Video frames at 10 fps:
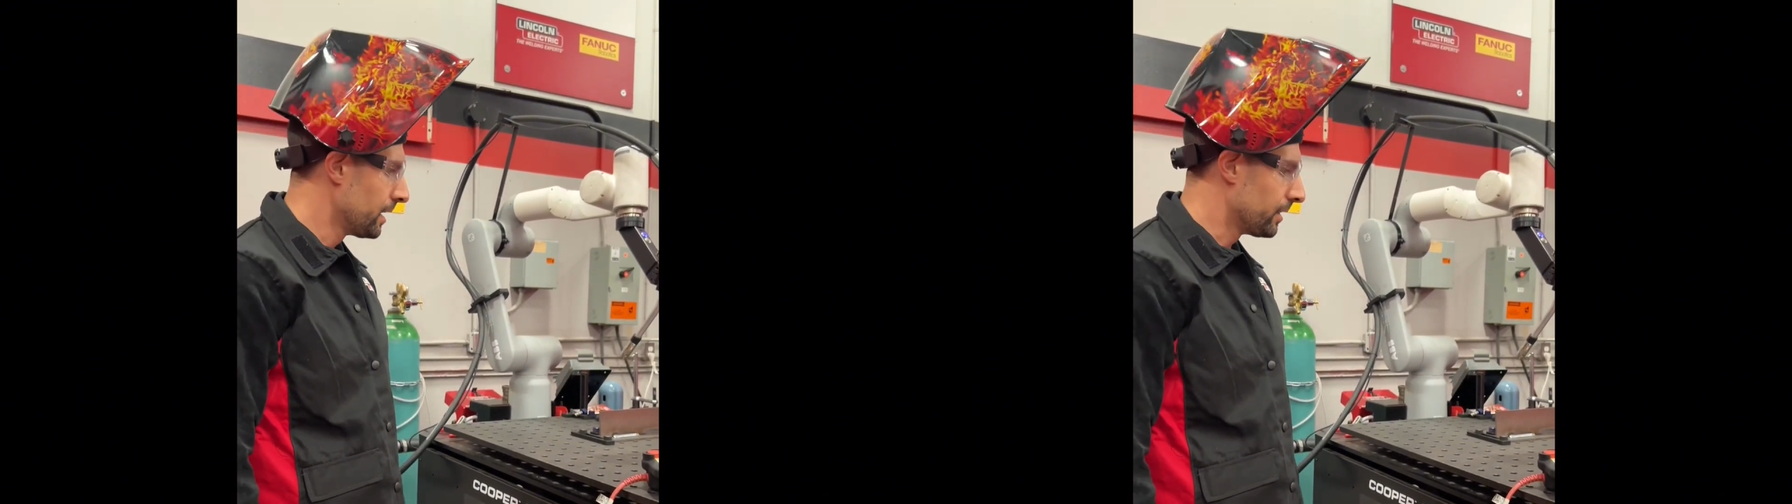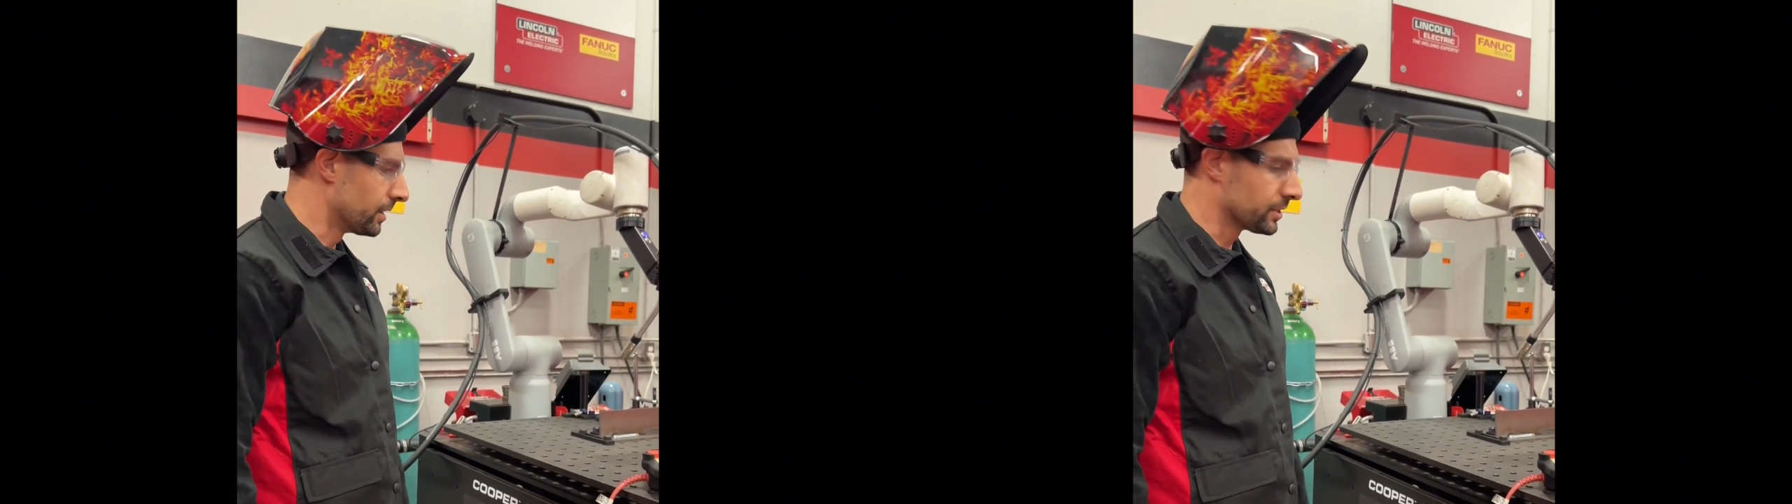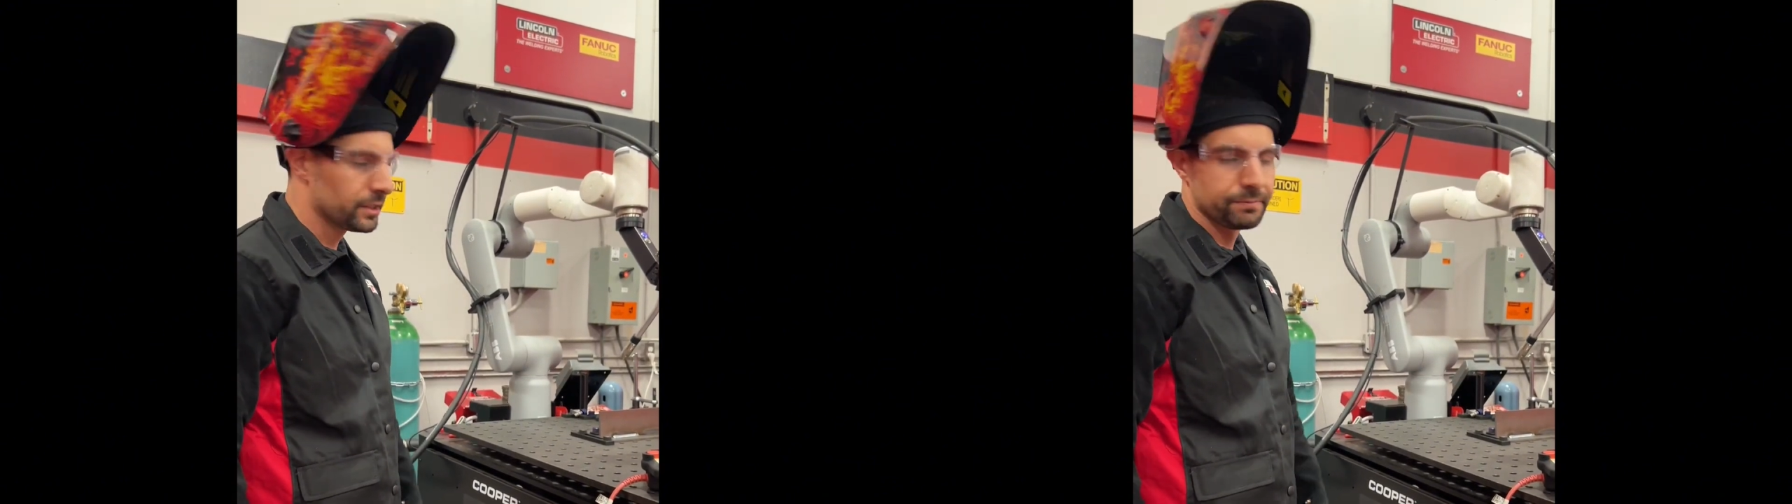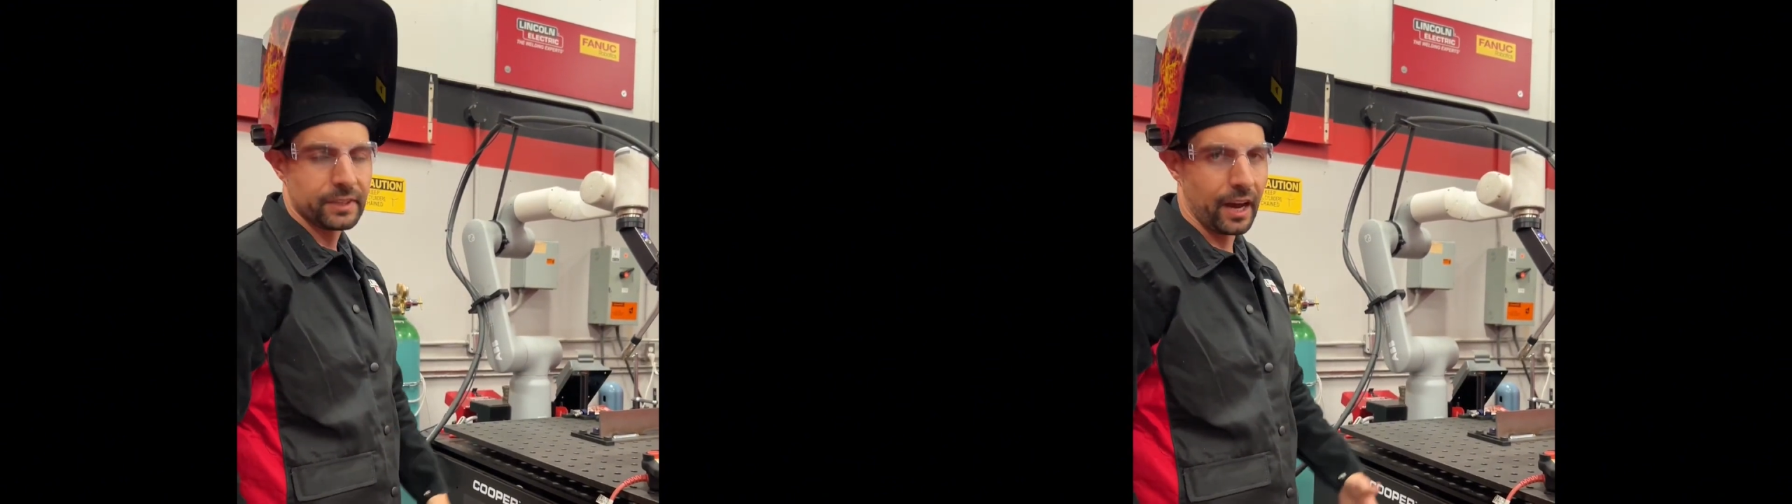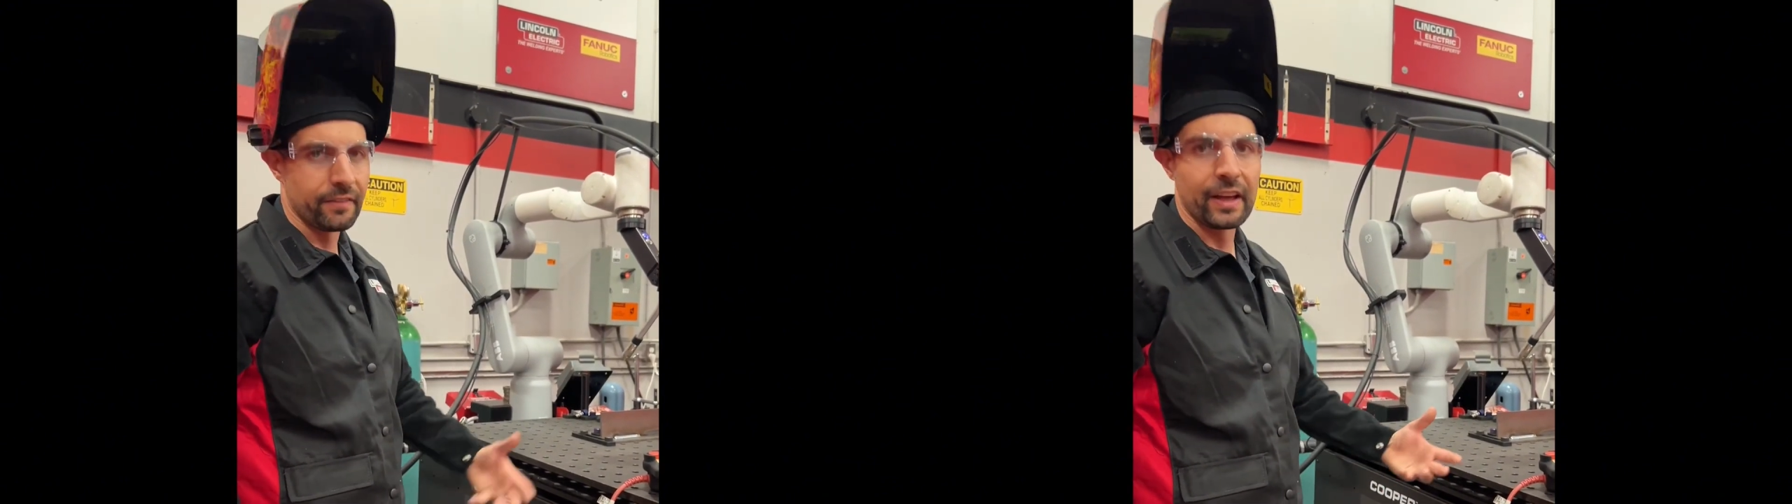there's
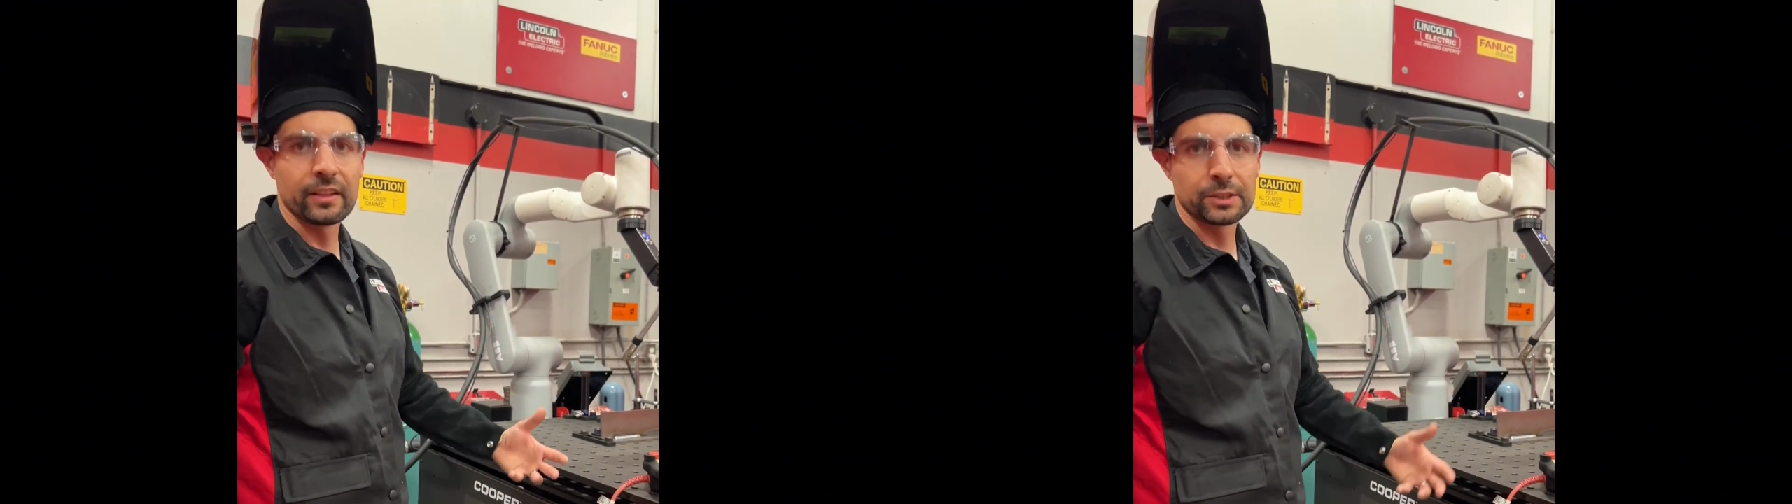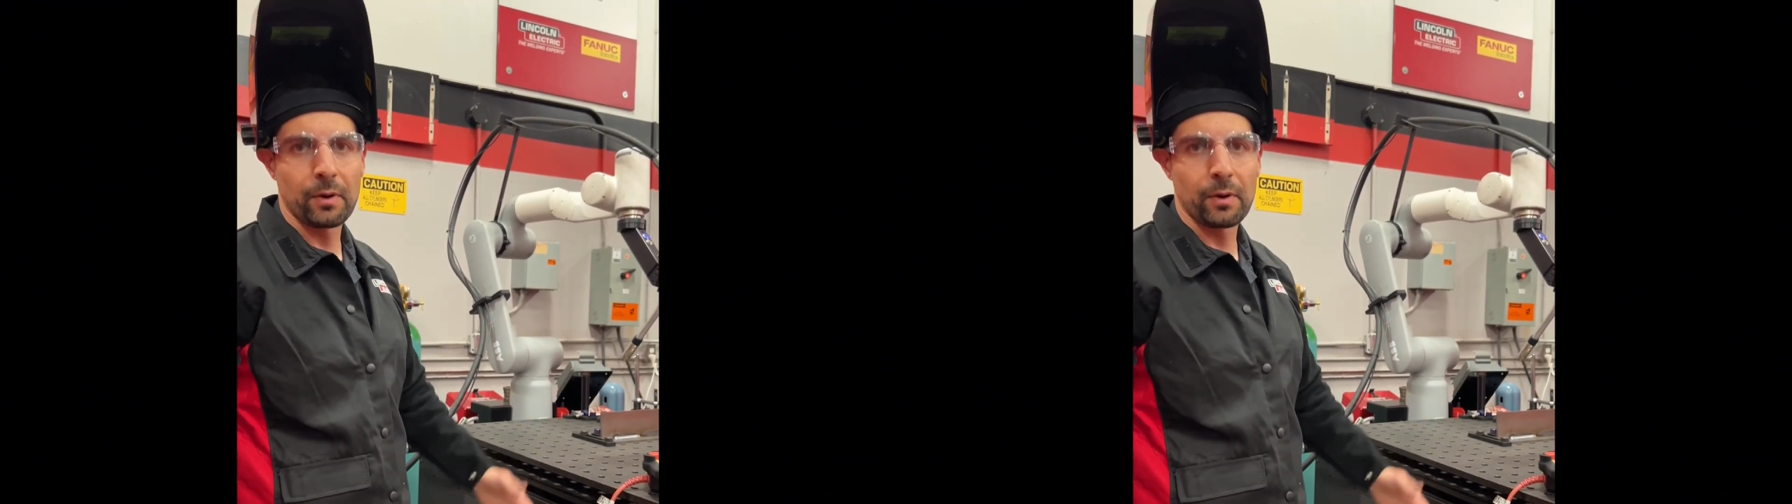kind of endless